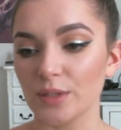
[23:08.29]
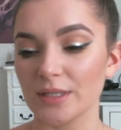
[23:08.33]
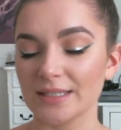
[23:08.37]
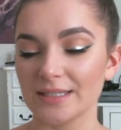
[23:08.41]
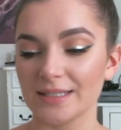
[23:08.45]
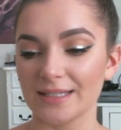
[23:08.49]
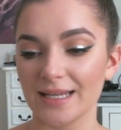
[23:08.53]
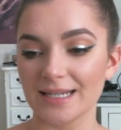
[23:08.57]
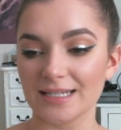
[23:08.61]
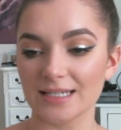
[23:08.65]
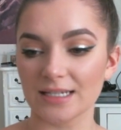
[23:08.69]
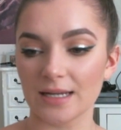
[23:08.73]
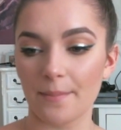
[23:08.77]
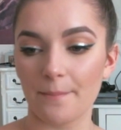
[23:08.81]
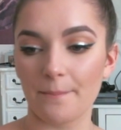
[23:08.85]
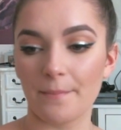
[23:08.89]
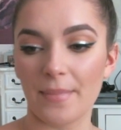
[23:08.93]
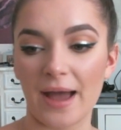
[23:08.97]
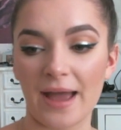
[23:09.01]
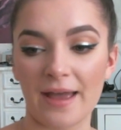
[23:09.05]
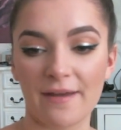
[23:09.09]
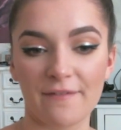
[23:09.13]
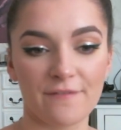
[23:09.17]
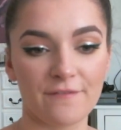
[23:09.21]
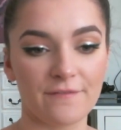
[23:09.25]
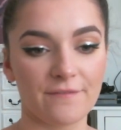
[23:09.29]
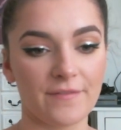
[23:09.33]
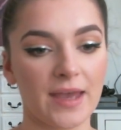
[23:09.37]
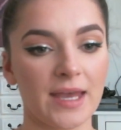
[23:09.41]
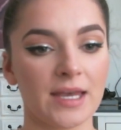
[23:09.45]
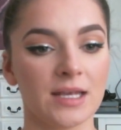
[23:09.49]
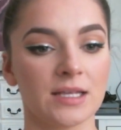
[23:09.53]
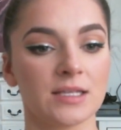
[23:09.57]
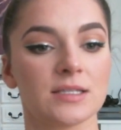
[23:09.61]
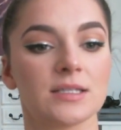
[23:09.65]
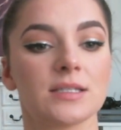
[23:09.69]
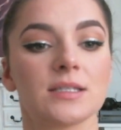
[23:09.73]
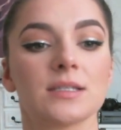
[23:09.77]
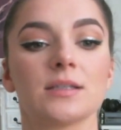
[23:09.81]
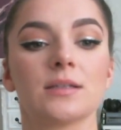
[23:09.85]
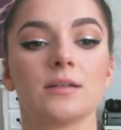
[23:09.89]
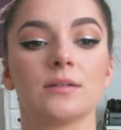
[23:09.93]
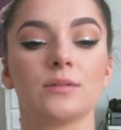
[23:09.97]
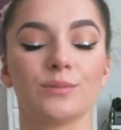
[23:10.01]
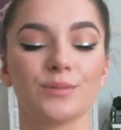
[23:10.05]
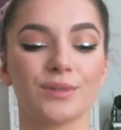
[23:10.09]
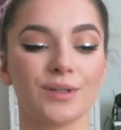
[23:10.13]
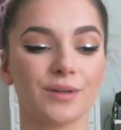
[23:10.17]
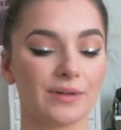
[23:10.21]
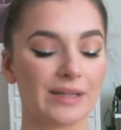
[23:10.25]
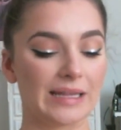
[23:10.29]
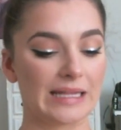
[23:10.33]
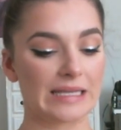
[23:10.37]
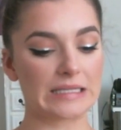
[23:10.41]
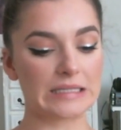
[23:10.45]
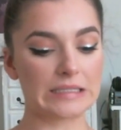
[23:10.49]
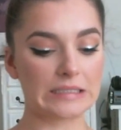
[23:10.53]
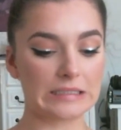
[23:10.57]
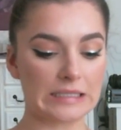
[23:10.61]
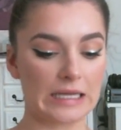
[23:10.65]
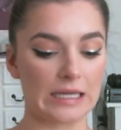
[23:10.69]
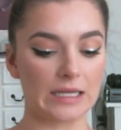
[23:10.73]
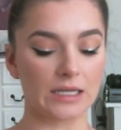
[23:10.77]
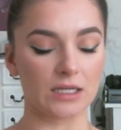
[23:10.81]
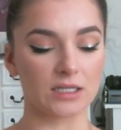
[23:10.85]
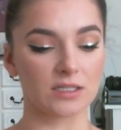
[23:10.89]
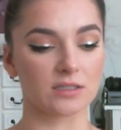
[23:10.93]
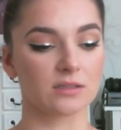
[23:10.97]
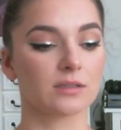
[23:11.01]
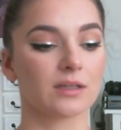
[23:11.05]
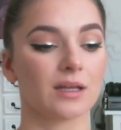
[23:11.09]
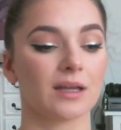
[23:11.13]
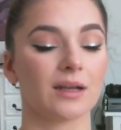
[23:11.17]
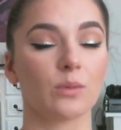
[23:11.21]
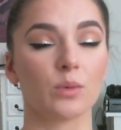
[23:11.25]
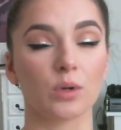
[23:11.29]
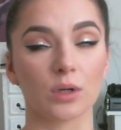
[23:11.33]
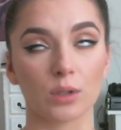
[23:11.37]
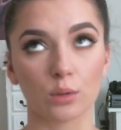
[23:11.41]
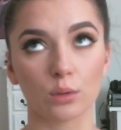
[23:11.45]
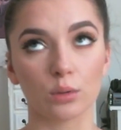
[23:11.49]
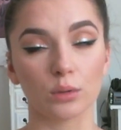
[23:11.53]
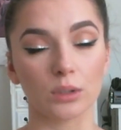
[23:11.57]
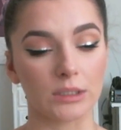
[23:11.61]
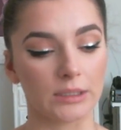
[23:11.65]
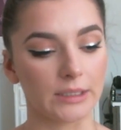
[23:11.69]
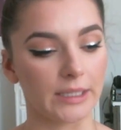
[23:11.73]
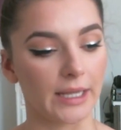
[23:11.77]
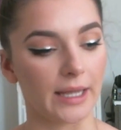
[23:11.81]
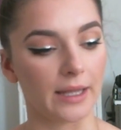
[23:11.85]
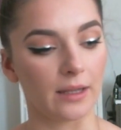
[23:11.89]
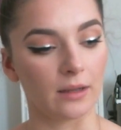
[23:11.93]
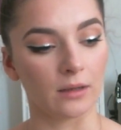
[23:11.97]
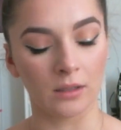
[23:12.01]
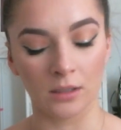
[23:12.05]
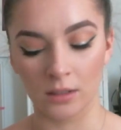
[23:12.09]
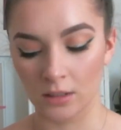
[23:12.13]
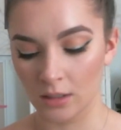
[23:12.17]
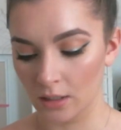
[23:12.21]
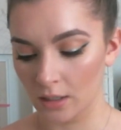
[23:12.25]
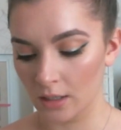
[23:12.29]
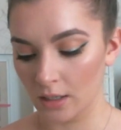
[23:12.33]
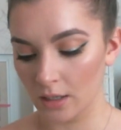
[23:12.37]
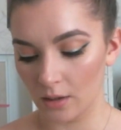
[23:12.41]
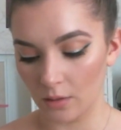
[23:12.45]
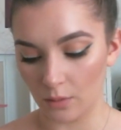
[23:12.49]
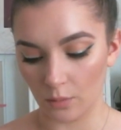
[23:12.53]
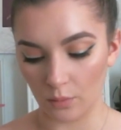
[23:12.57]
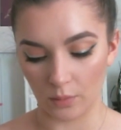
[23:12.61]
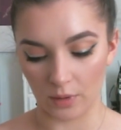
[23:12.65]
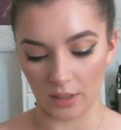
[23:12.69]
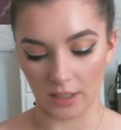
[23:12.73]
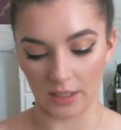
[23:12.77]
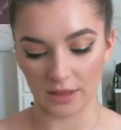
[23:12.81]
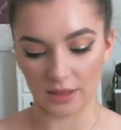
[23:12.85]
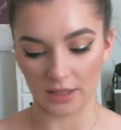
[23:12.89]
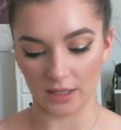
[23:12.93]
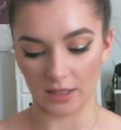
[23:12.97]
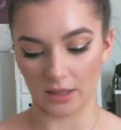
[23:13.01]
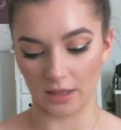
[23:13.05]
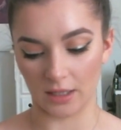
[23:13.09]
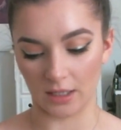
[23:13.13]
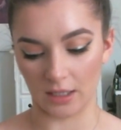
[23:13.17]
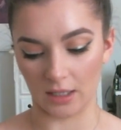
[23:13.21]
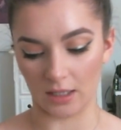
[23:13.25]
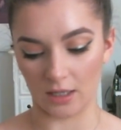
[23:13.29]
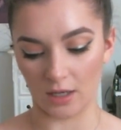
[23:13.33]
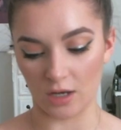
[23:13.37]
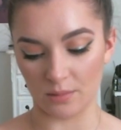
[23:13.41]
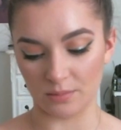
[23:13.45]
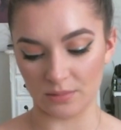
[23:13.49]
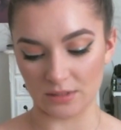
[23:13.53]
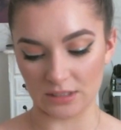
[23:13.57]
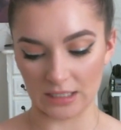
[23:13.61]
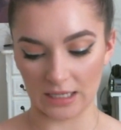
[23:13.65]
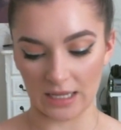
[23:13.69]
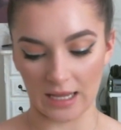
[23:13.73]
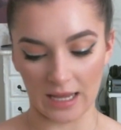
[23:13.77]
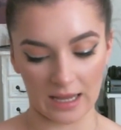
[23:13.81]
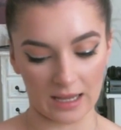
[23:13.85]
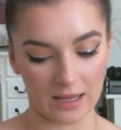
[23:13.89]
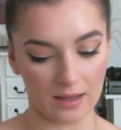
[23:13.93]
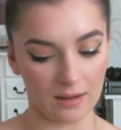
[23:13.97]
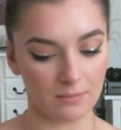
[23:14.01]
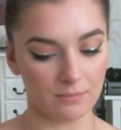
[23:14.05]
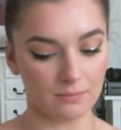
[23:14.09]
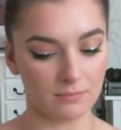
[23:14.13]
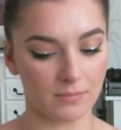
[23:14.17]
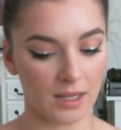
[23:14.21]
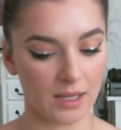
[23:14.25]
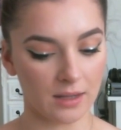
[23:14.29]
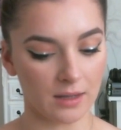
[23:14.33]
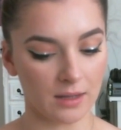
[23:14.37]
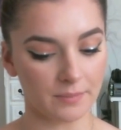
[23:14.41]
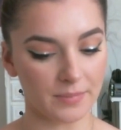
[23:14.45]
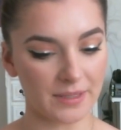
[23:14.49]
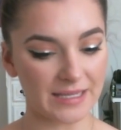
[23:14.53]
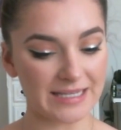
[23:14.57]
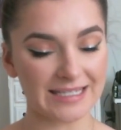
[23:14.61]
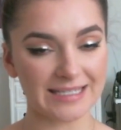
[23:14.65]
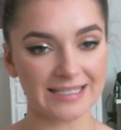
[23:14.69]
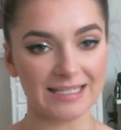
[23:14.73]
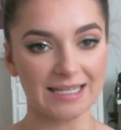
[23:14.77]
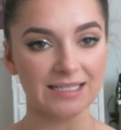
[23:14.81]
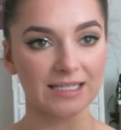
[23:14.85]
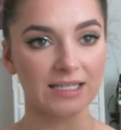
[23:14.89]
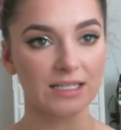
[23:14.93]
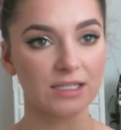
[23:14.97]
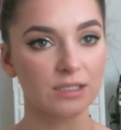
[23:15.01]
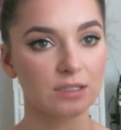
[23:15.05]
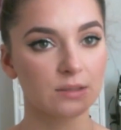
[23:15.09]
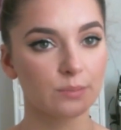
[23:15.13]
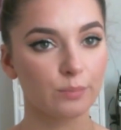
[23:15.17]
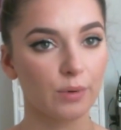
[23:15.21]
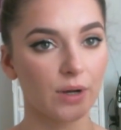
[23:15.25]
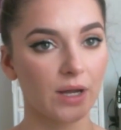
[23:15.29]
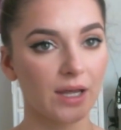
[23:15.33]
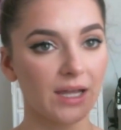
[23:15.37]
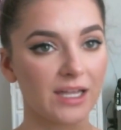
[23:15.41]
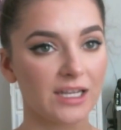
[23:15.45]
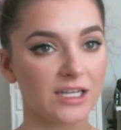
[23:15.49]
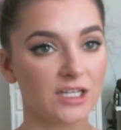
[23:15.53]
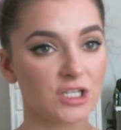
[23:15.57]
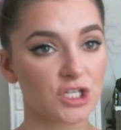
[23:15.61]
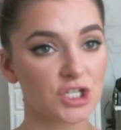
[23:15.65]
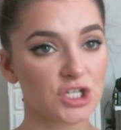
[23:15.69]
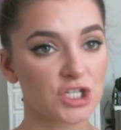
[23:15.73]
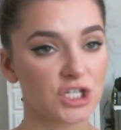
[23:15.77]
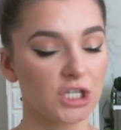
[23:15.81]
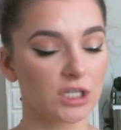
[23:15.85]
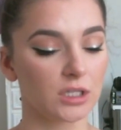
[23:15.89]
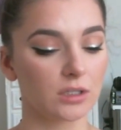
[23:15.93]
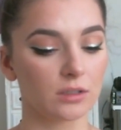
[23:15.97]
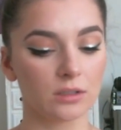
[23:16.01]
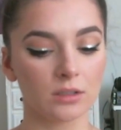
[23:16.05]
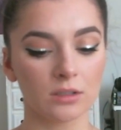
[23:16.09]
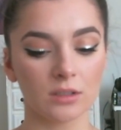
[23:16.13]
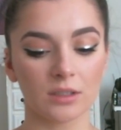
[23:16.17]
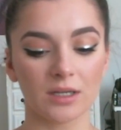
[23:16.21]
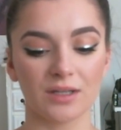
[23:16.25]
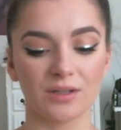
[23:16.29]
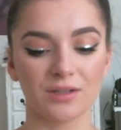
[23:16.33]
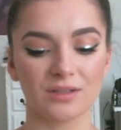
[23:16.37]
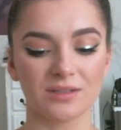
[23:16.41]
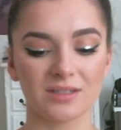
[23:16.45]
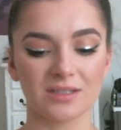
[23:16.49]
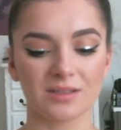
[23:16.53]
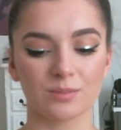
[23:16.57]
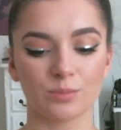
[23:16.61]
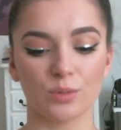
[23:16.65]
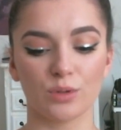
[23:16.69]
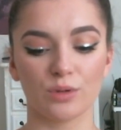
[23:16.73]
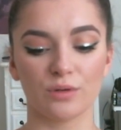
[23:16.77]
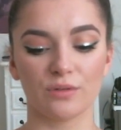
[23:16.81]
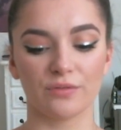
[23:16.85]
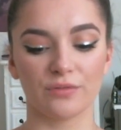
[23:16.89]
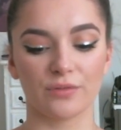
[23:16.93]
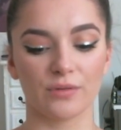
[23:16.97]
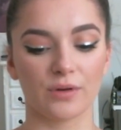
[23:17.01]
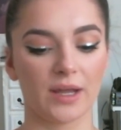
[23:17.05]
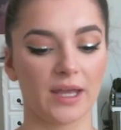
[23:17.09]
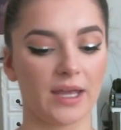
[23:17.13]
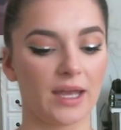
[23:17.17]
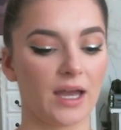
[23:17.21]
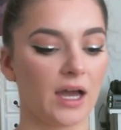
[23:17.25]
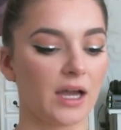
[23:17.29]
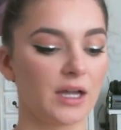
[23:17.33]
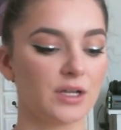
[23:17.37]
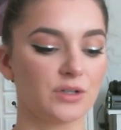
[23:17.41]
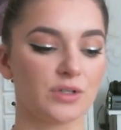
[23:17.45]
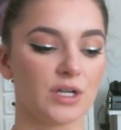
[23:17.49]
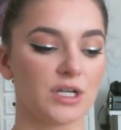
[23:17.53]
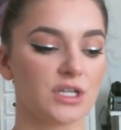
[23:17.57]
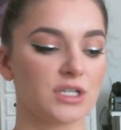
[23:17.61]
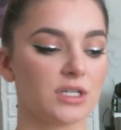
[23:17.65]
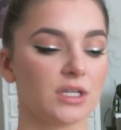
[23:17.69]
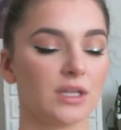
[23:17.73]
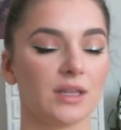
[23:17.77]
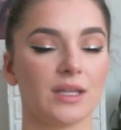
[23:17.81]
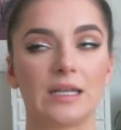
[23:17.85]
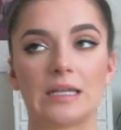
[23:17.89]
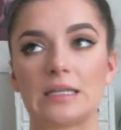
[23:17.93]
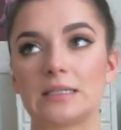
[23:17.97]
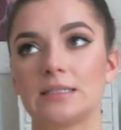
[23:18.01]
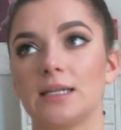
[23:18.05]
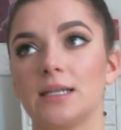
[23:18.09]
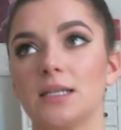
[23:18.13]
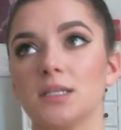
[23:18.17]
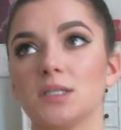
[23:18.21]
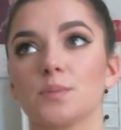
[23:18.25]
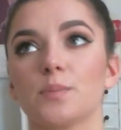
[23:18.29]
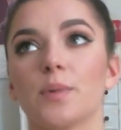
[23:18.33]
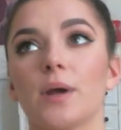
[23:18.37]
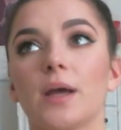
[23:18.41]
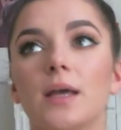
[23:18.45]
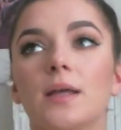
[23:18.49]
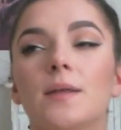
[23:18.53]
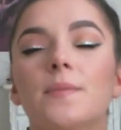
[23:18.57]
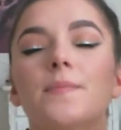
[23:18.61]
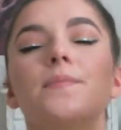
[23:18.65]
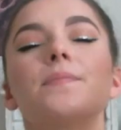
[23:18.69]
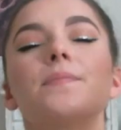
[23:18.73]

set my face, well, not really set, I just kind of want to cool it down, with the Urban Decay Makeup Setting Spray in Chill. I use this more for a hydration than a setting spray,